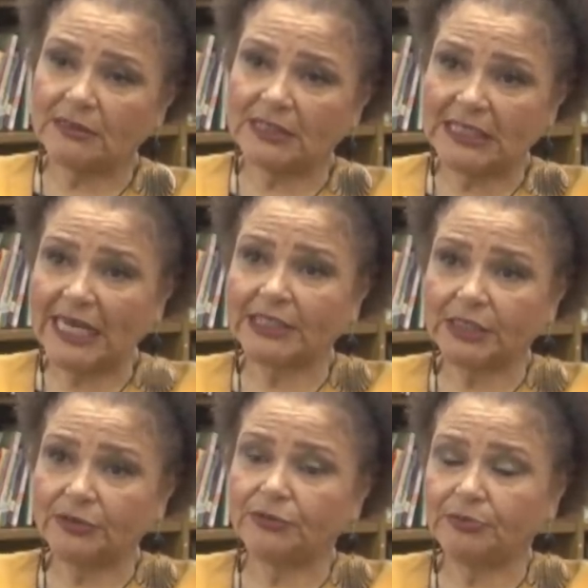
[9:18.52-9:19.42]
decided to
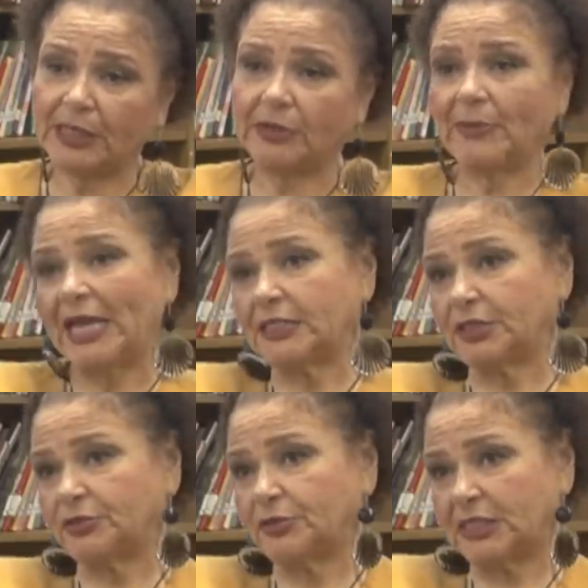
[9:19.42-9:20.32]
go get a
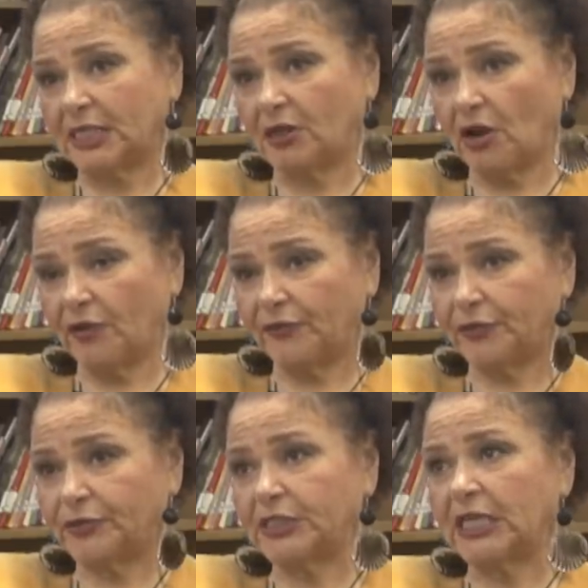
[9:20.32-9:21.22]
master's at
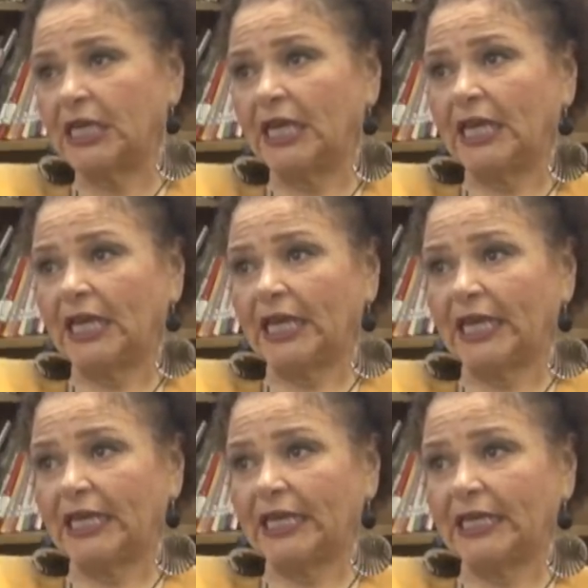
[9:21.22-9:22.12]
Harvard,
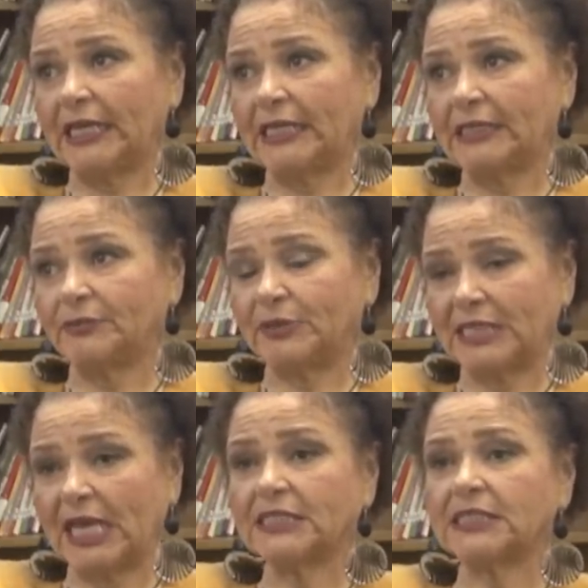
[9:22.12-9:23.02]
and was
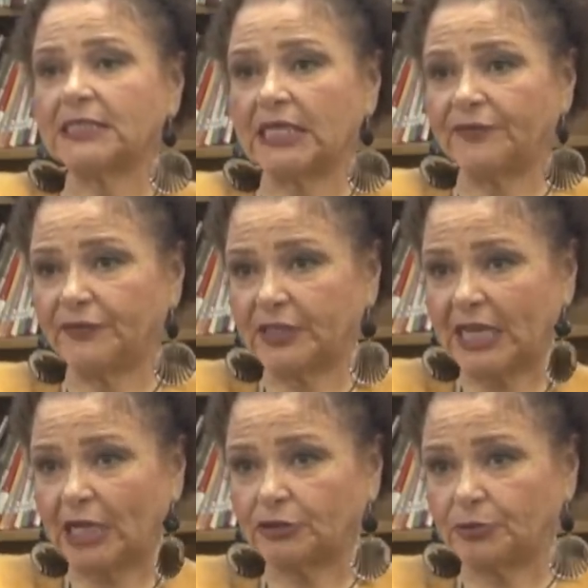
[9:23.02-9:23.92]
asked to stay for the
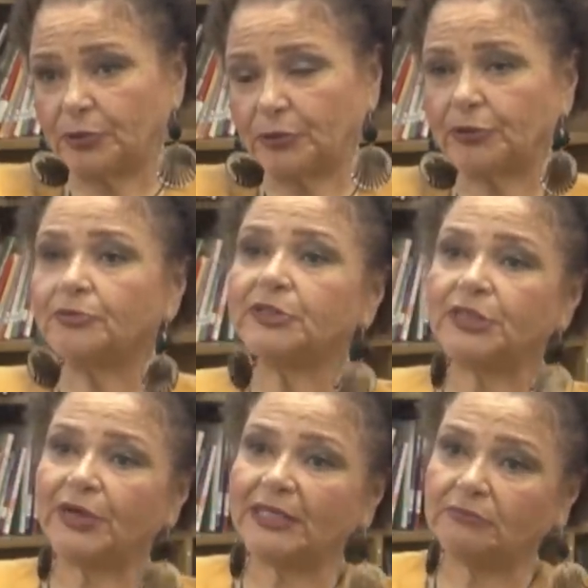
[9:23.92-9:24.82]
doctoral program,
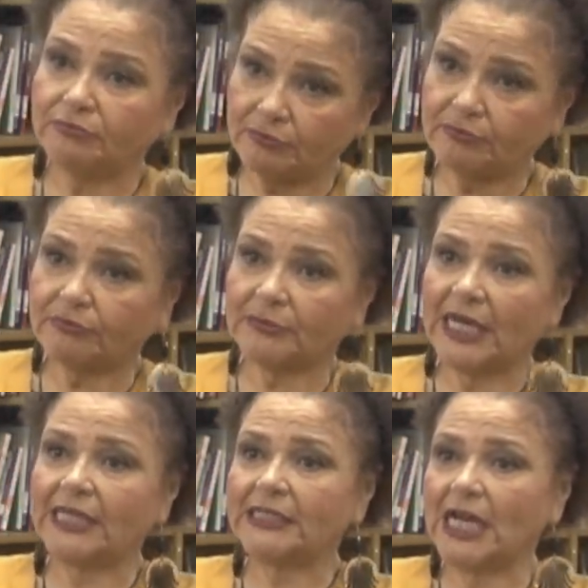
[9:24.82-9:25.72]
so I
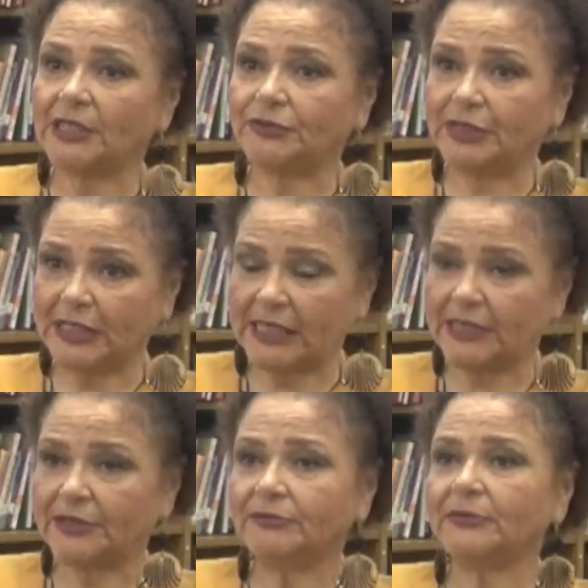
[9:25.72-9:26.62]
got a doctorate
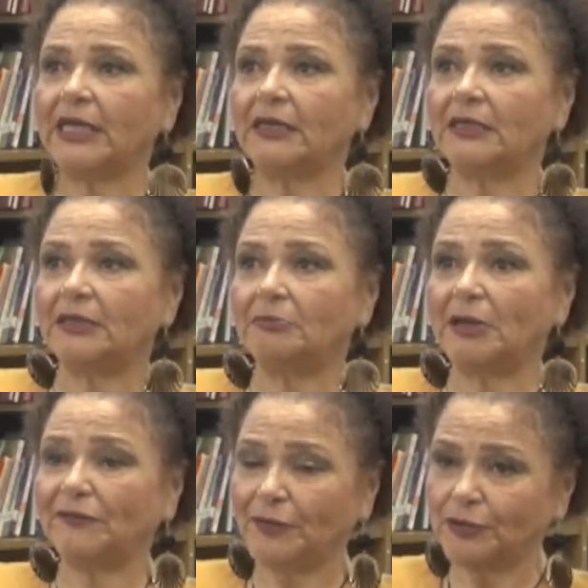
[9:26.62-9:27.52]
there.
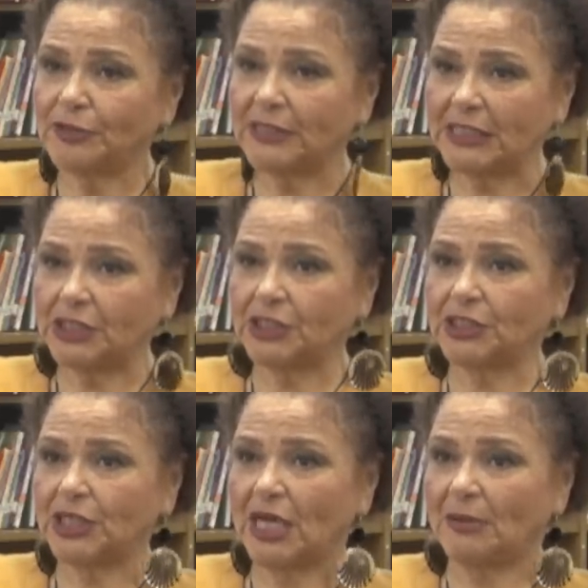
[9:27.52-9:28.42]
My first teaching
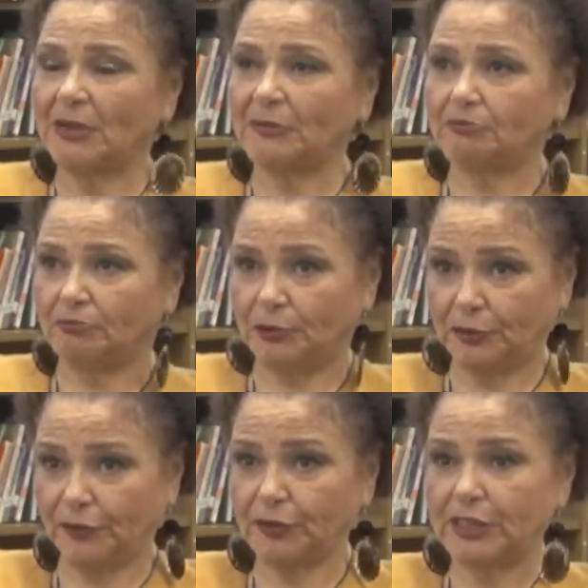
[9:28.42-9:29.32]
job, my
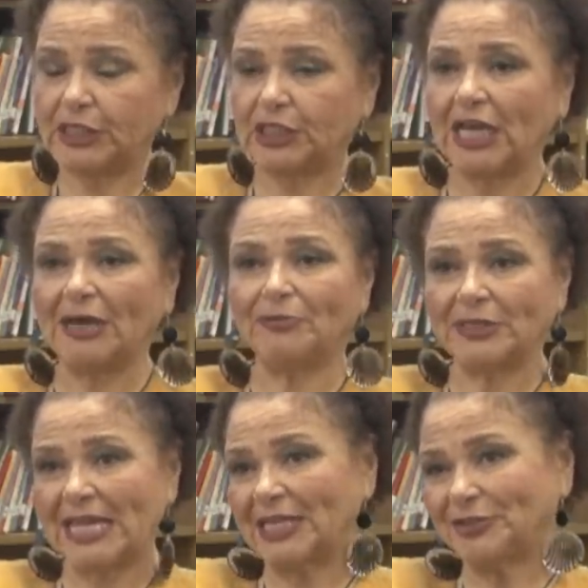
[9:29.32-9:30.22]
university job,
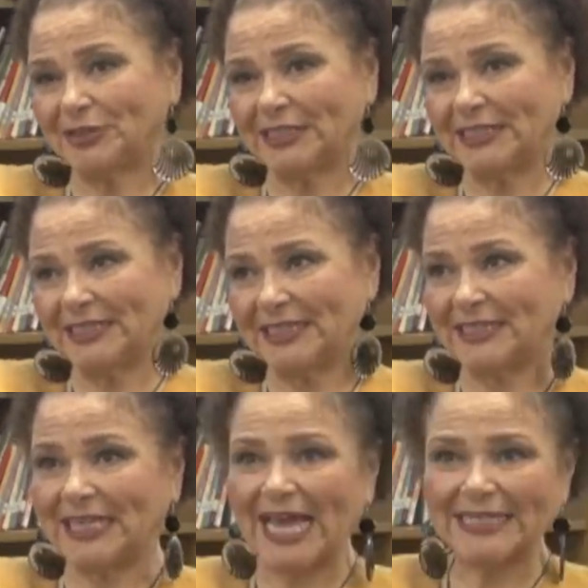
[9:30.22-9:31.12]
was actually in
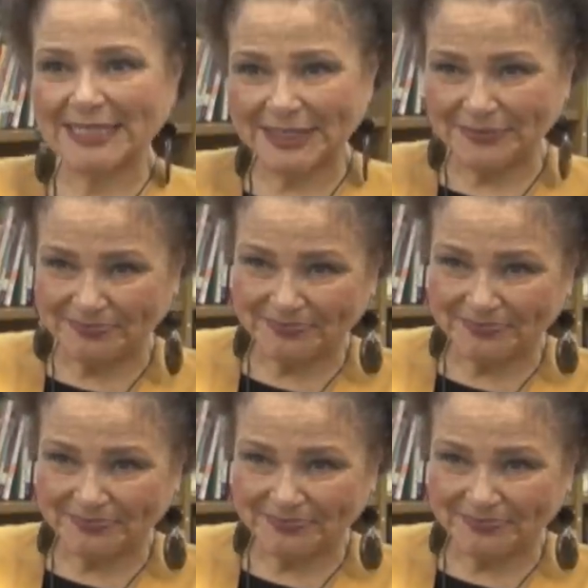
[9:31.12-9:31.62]
Alaska.